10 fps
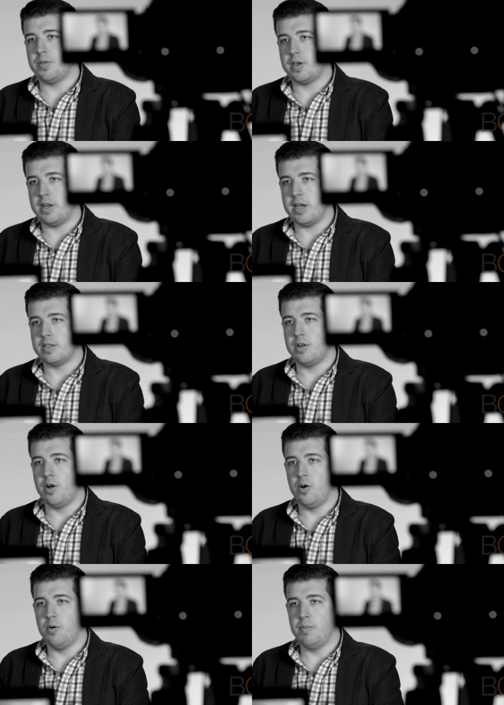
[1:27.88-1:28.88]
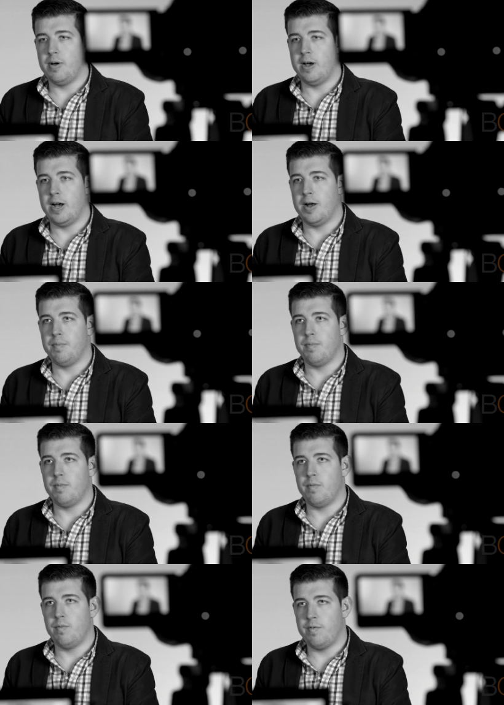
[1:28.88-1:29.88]
with the connected home. Um,
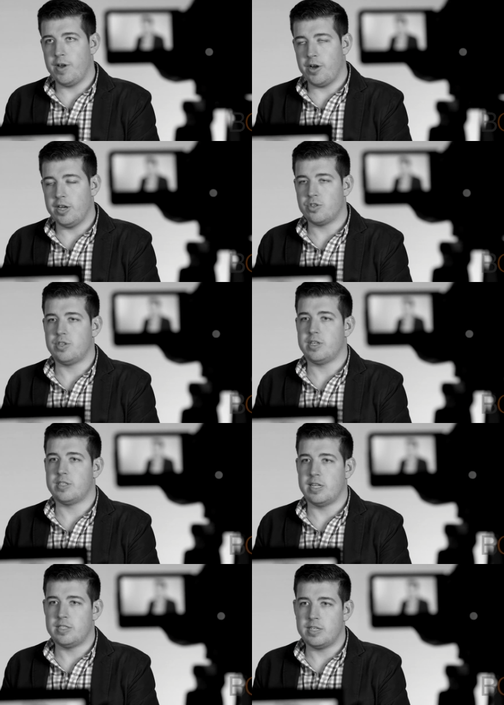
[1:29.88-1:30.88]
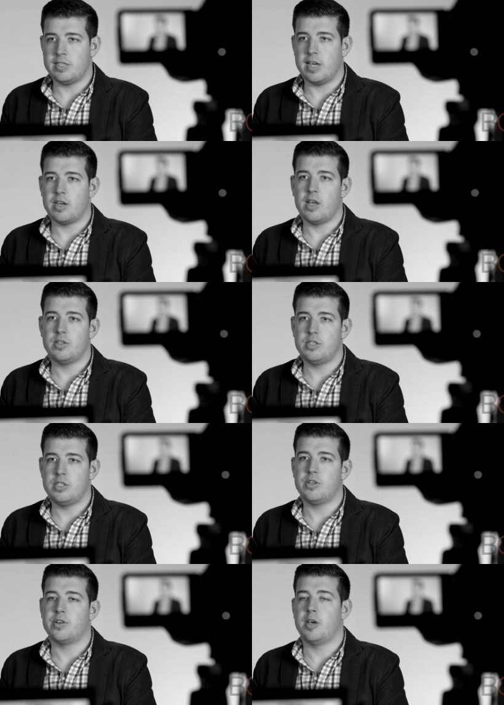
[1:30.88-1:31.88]
very interesting sensing
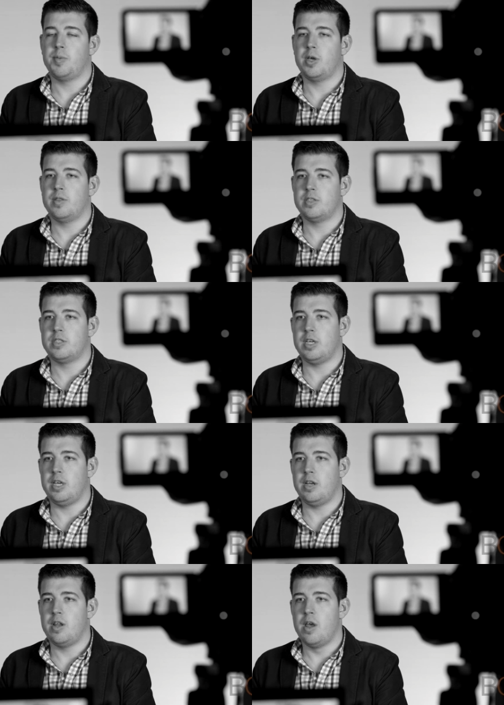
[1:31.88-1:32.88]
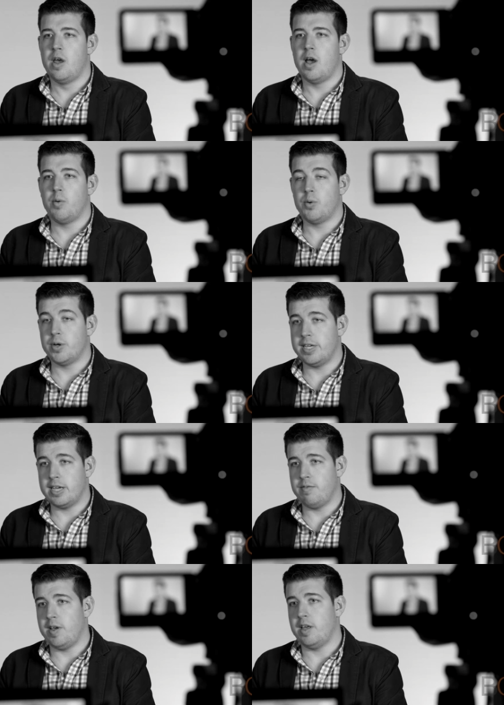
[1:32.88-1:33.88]
technologies that are coming on the scene. Uh, we want to
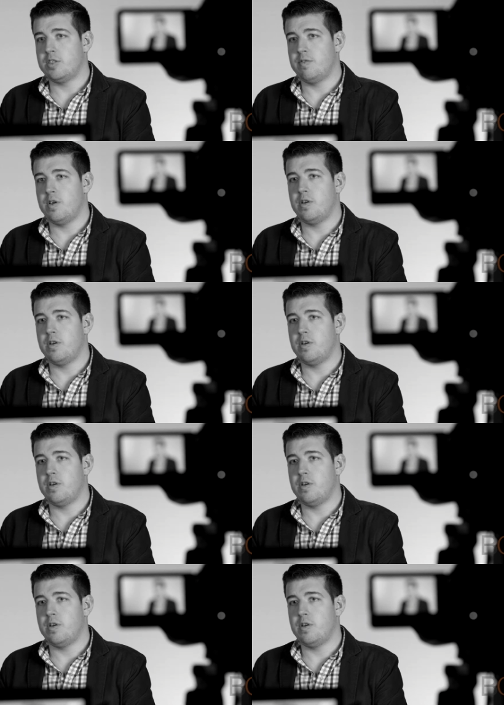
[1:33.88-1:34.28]
take advantage of